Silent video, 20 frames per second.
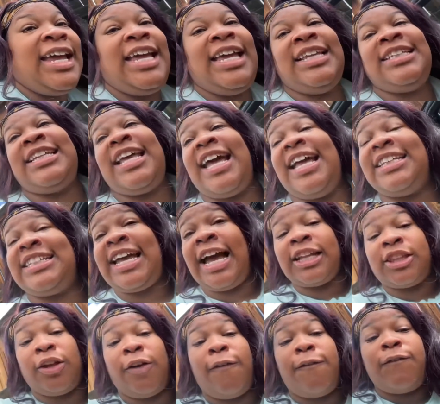His ass
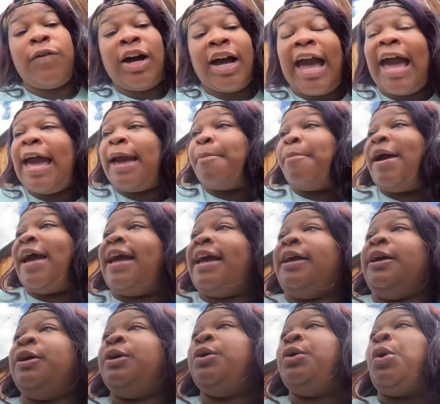got the fuck. Hey, babe.